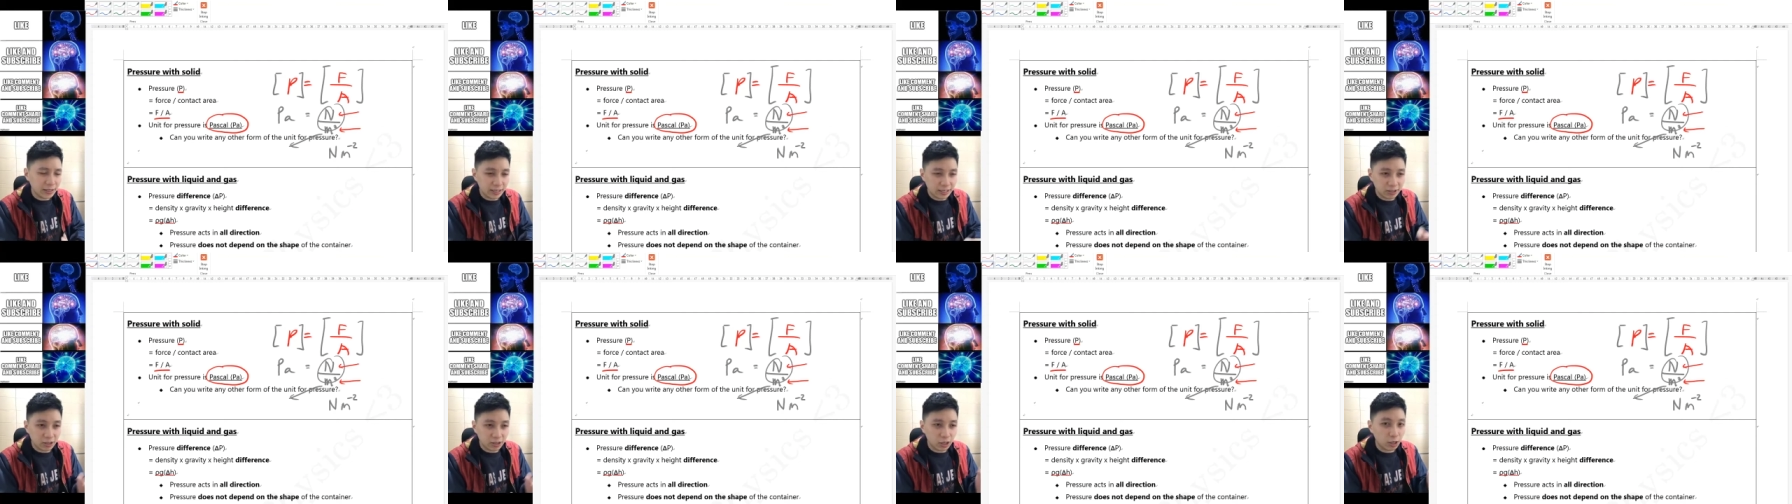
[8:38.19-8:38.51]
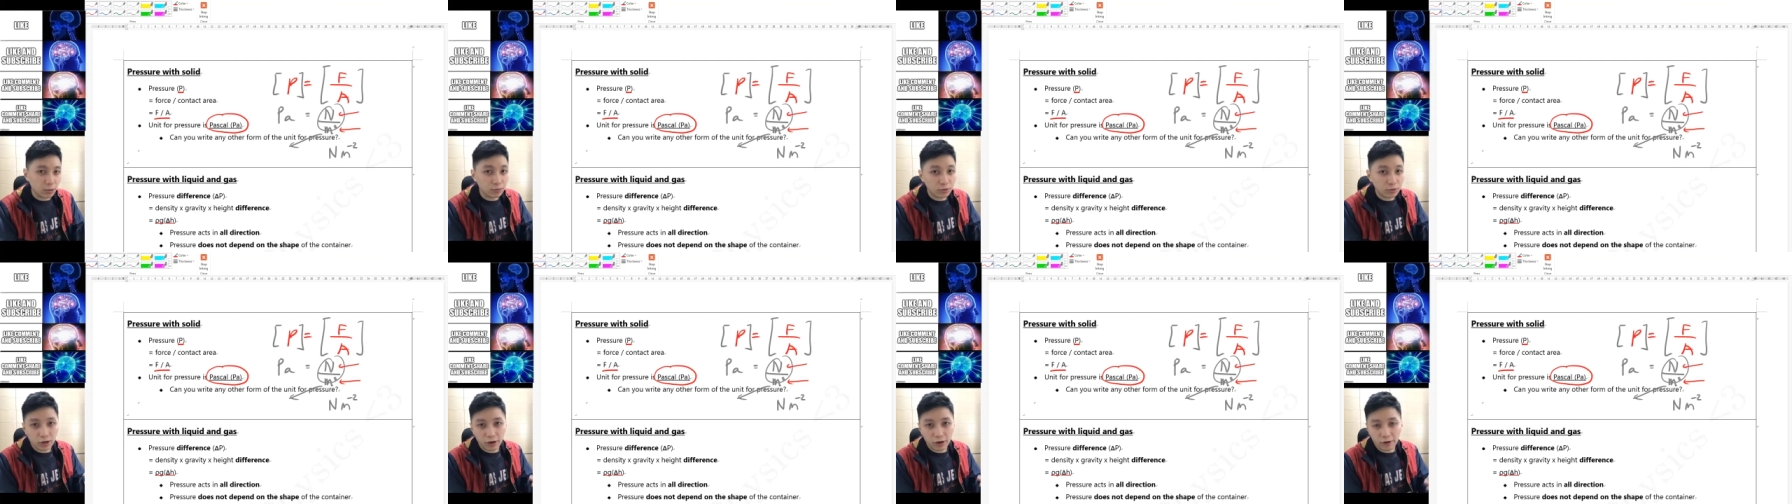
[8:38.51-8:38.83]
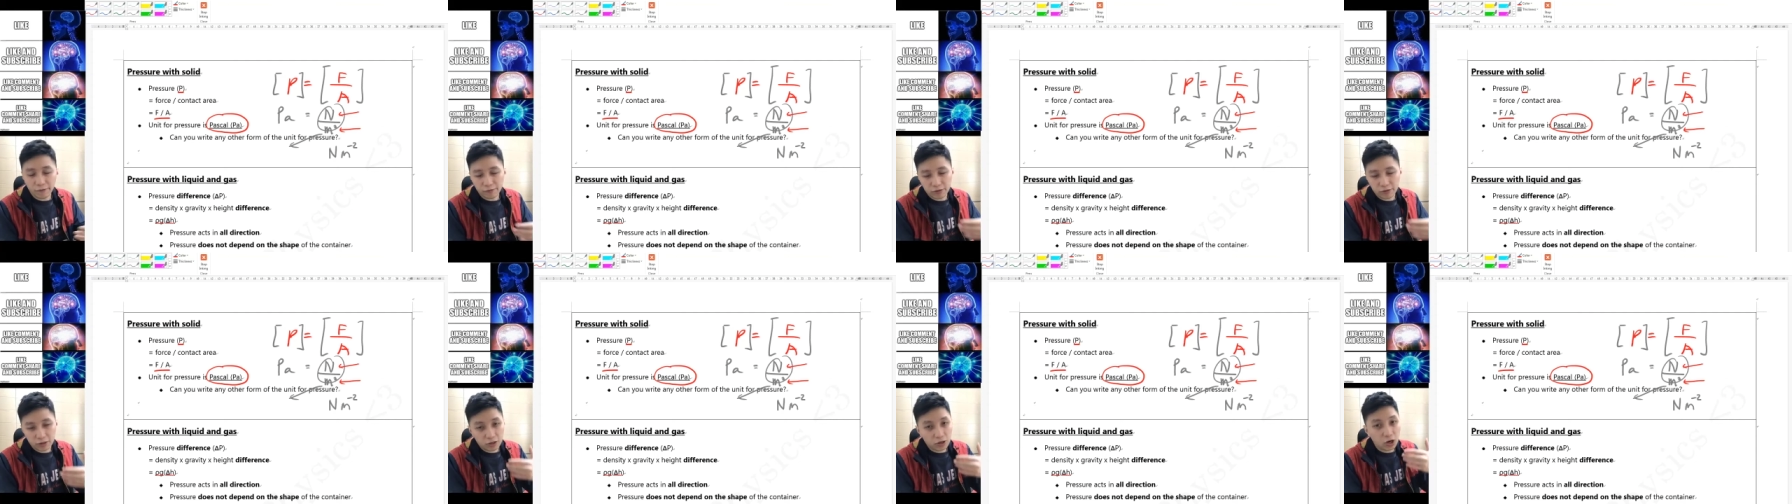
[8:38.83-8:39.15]
in terms
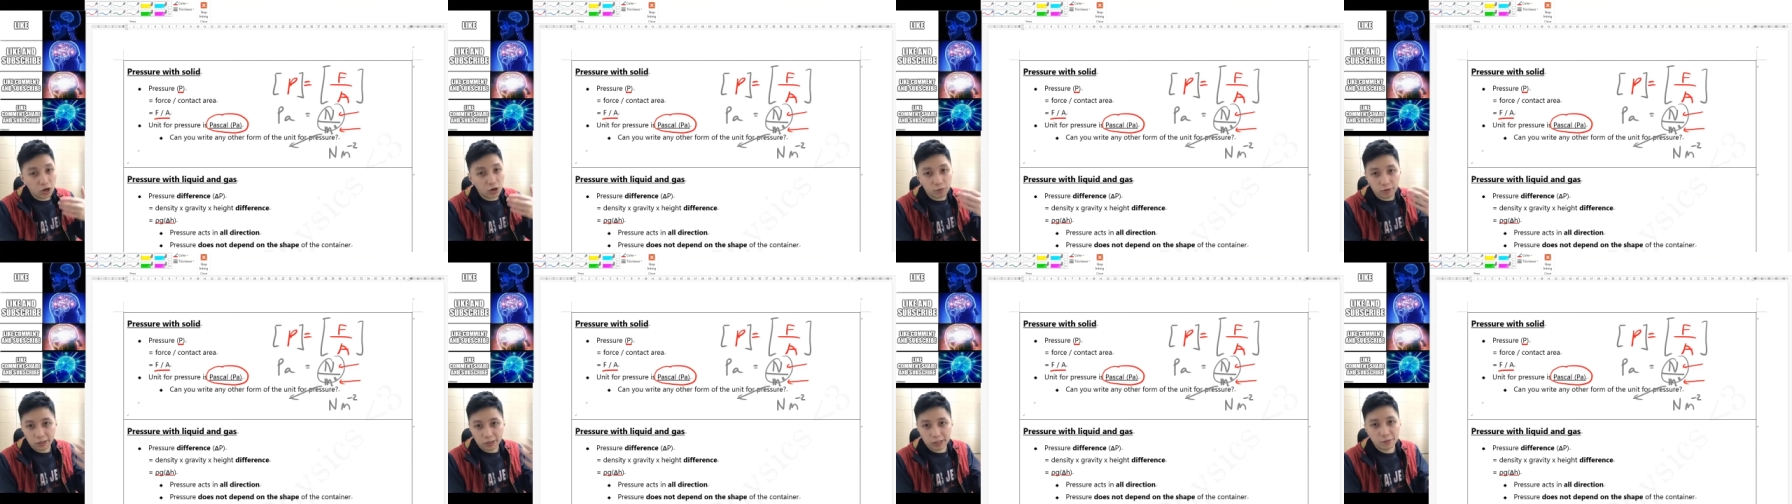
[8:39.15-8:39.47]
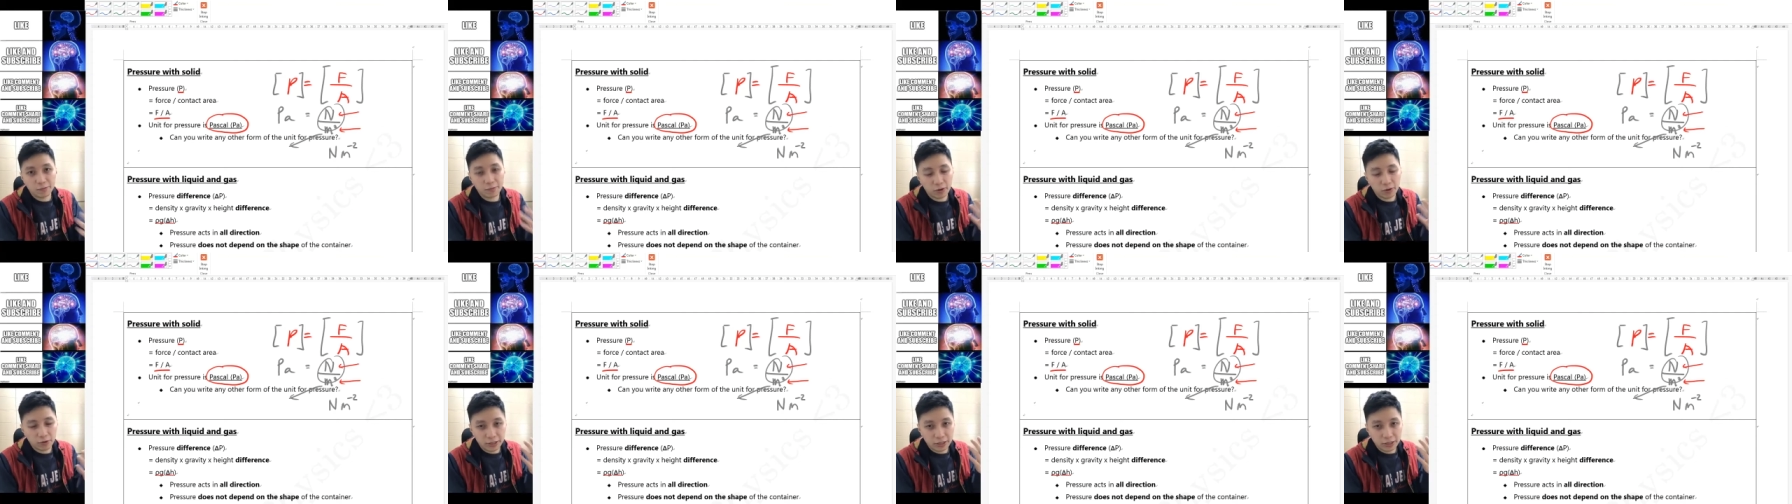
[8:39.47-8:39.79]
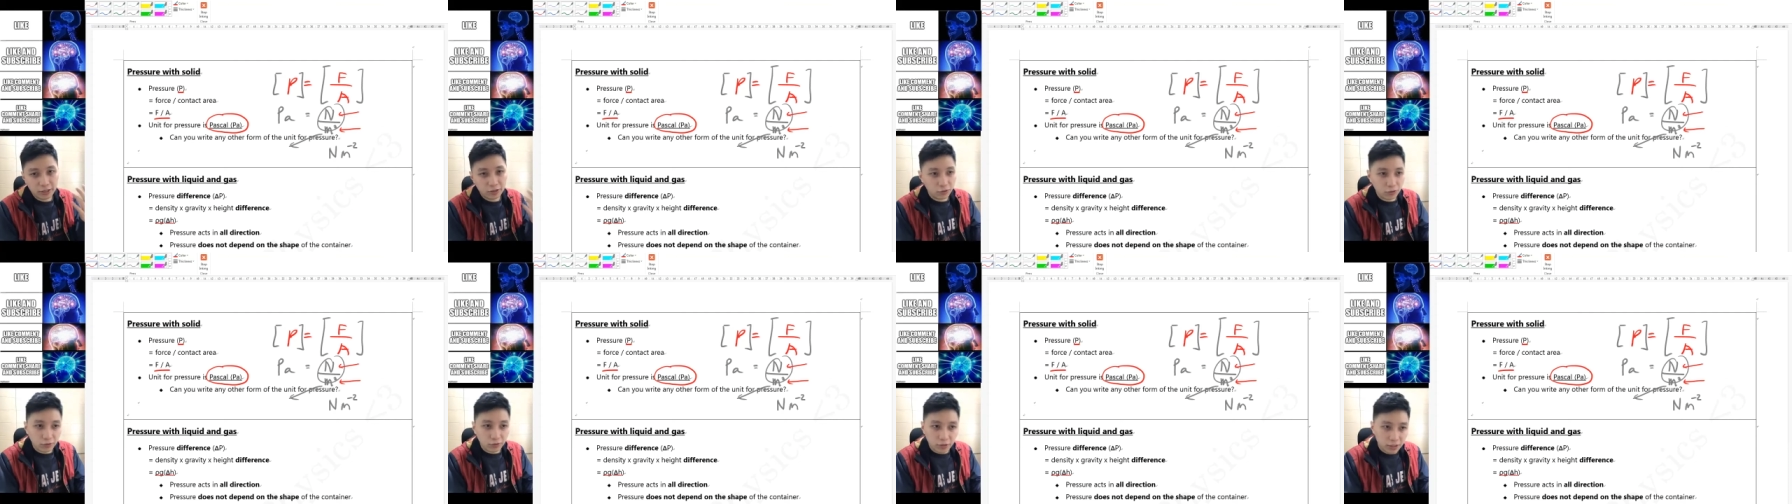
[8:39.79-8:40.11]
of the
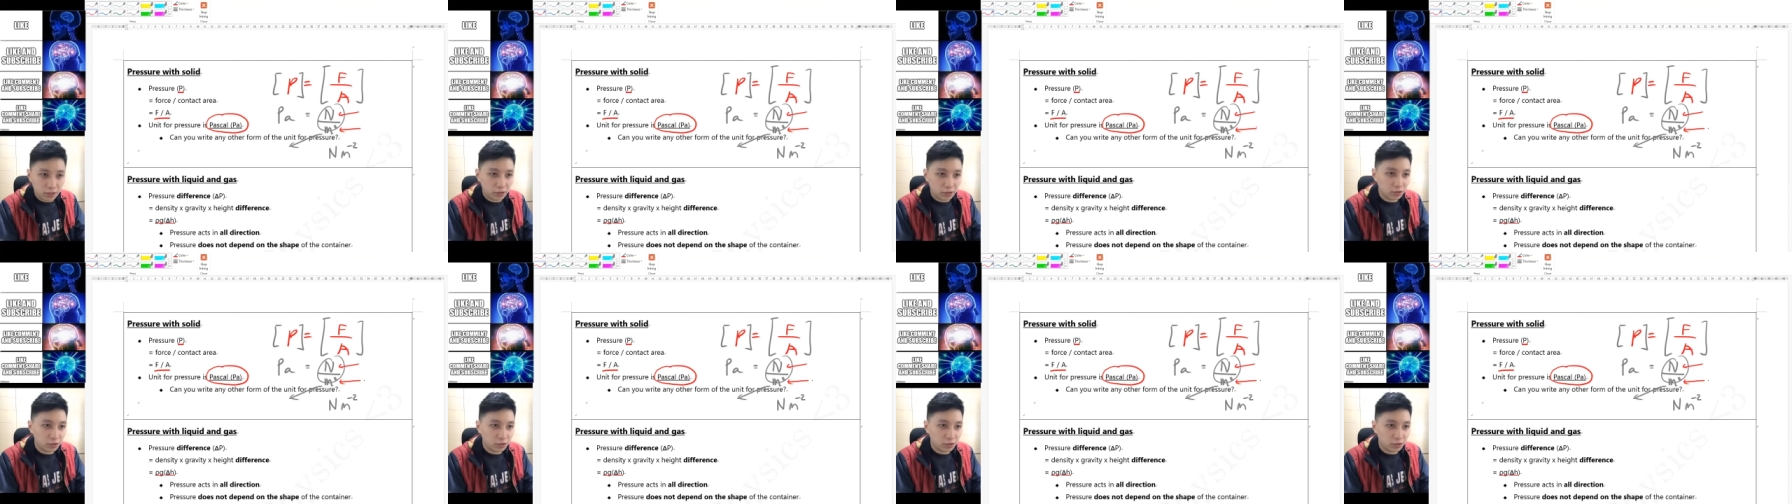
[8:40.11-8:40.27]
corresponding unit.